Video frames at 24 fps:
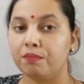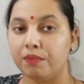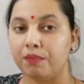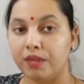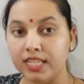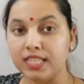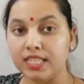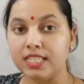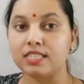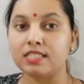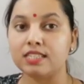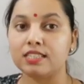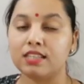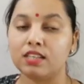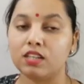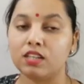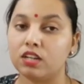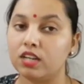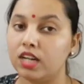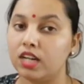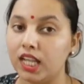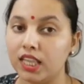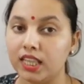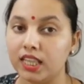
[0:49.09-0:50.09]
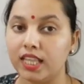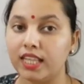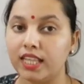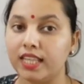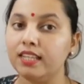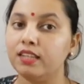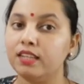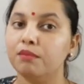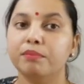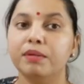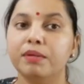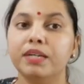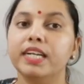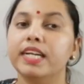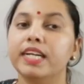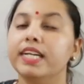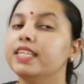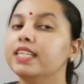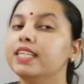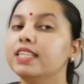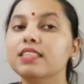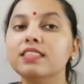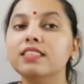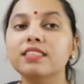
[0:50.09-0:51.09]
is nothing but
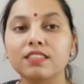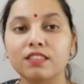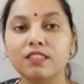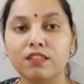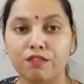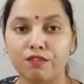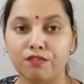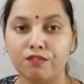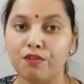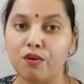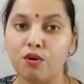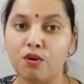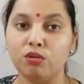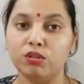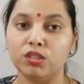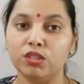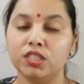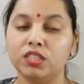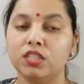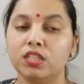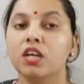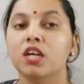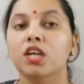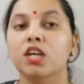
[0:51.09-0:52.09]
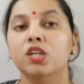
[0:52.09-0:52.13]
it is force.